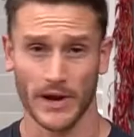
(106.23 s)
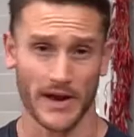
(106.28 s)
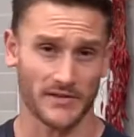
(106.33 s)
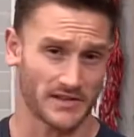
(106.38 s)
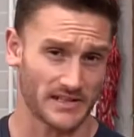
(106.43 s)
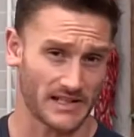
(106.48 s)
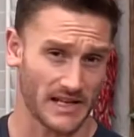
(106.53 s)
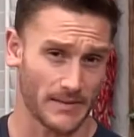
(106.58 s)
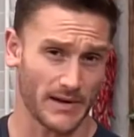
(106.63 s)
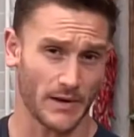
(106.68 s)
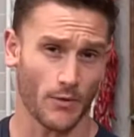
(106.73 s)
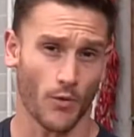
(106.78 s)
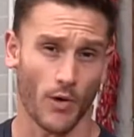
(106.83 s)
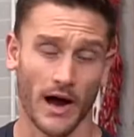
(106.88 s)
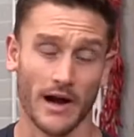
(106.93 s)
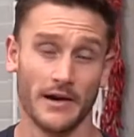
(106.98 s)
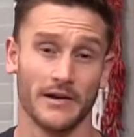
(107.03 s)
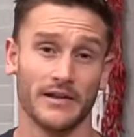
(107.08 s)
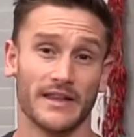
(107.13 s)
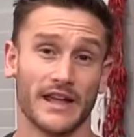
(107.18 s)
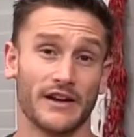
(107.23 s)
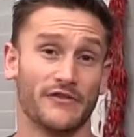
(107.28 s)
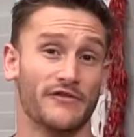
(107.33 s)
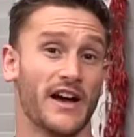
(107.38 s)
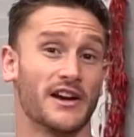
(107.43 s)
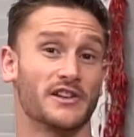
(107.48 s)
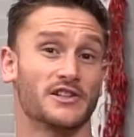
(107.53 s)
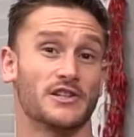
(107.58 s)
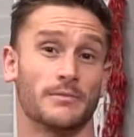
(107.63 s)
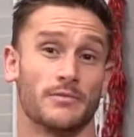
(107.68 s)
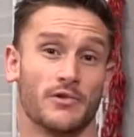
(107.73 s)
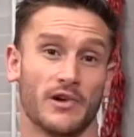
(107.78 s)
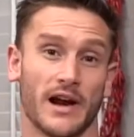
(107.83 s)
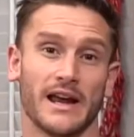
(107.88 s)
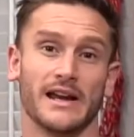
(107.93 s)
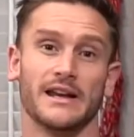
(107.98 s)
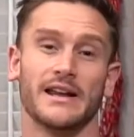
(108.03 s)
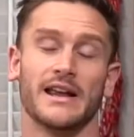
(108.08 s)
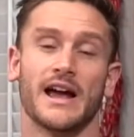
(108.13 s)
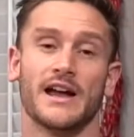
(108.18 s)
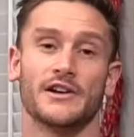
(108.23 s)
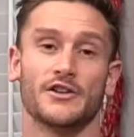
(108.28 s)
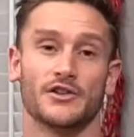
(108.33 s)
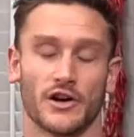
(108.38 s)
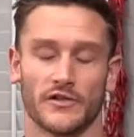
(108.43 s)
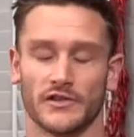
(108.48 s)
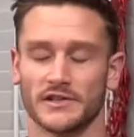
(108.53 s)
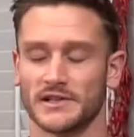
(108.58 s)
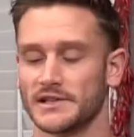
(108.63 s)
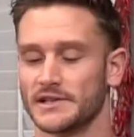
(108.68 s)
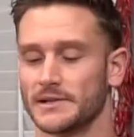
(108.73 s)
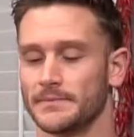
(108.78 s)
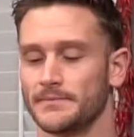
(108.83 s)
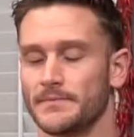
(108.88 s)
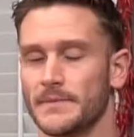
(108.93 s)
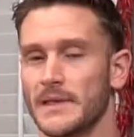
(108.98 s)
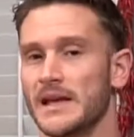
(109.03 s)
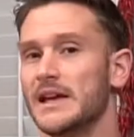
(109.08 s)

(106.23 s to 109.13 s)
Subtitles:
We have CB1 that affects your brain and your nervous system.